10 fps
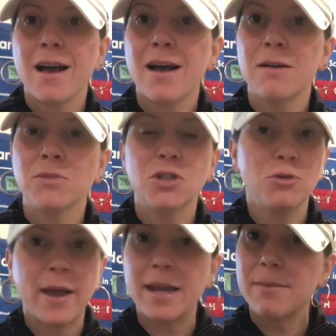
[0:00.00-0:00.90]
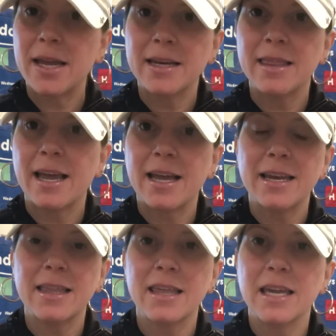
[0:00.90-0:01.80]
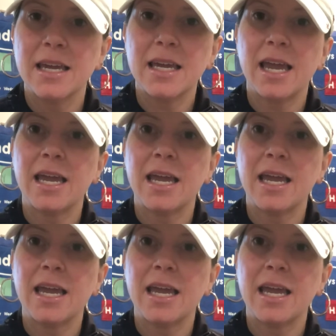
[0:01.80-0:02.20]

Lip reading: to do hangman and that kind of thing,